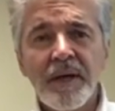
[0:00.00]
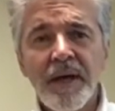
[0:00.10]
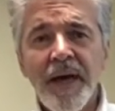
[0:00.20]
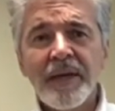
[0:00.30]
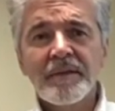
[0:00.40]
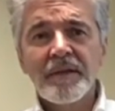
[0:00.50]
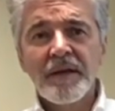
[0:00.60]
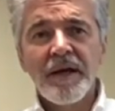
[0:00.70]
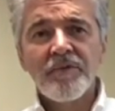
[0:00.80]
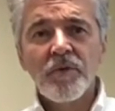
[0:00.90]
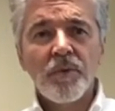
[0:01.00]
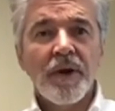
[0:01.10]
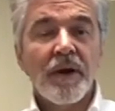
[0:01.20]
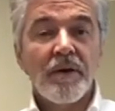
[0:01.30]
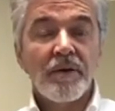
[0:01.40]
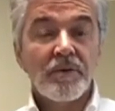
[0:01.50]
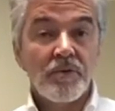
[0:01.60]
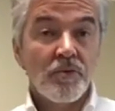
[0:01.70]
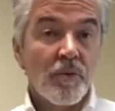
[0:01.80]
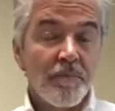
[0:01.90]
at the level where
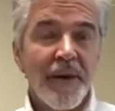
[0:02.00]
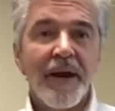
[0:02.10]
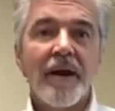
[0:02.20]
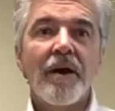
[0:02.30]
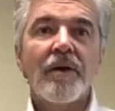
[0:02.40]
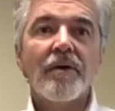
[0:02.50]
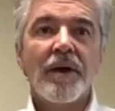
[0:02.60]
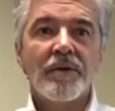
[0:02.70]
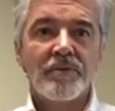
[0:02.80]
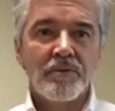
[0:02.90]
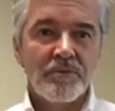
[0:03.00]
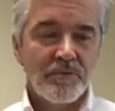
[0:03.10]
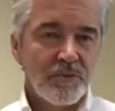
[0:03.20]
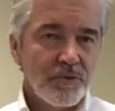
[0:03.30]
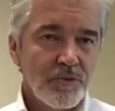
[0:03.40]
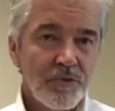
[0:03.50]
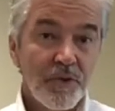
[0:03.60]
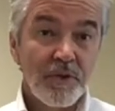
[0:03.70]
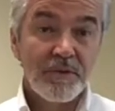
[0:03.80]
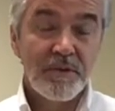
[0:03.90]
you repair and you do
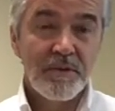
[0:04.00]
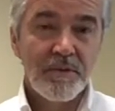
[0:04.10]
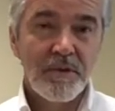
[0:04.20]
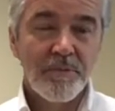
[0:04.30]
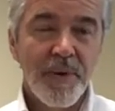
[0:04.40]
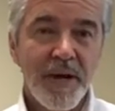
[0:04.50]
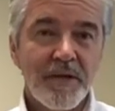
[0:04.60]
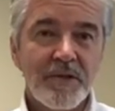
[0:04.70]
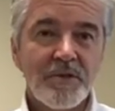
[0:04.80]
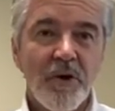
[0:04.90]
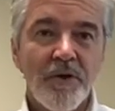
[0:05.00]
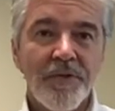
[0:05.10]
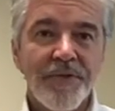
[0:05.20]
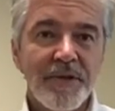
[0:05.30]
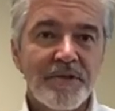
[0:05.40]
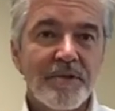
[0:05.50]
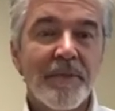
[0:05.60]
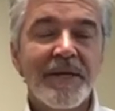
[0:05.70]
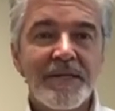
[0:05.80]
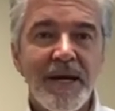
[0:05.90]
the, your body does all the things to
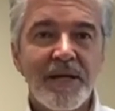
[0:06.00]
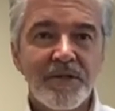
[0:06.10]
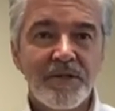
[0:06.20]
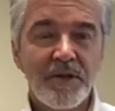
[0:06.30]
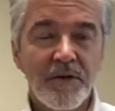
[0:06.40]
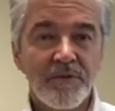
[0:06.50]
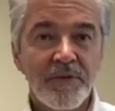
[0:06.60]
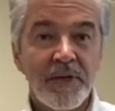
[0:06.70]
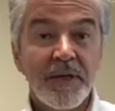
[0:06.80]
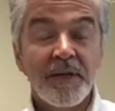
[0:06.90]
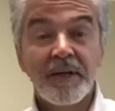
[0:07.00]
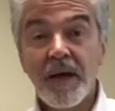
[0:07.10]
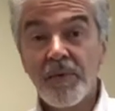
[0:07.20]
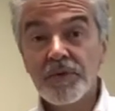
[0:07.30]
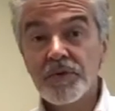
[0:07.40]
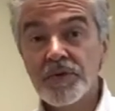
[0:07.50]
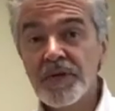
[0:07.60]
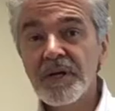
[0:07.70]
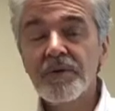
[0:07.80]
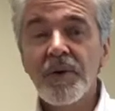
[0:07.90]
maintain itself. Now, when you
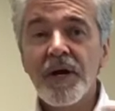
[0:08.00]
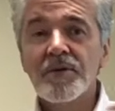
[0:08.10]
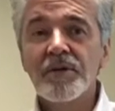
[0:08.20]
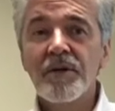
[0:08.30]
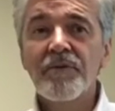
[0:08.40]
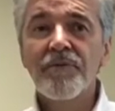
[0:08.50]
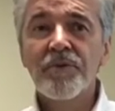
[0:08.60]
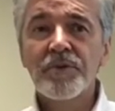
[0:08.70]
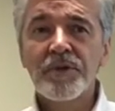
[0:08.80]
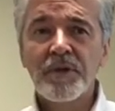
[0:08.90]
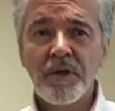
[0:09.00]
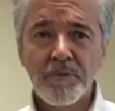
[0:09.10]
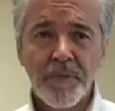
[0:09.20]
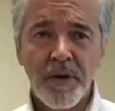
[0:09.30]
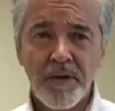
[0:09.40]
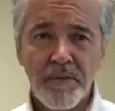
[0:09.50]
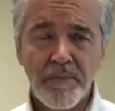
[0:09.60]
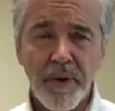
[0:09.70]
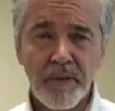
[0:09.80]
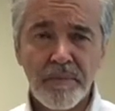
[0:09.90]
sit, you actually influence another part of
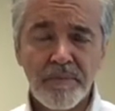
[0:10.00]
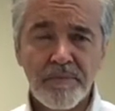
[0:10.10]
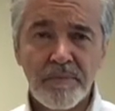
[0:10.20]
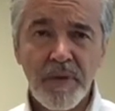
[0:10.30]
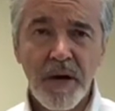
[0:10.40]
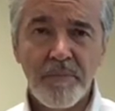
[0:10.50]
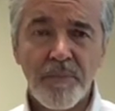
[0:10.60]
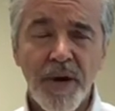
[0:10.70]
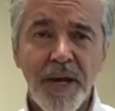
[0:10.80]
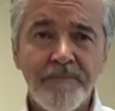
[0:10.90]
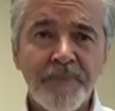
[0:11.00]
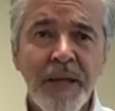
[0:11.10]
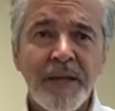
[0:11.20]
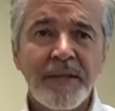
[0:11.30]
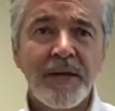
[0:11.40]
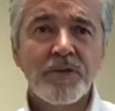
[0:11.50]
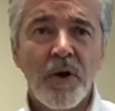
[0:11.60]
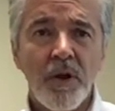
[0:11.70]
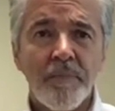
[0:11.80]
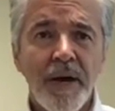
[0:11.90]
the uh, brain that is
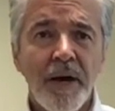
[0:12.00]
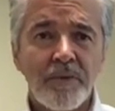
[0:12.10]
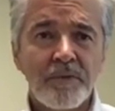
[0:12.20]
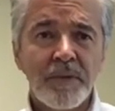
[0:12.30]
all about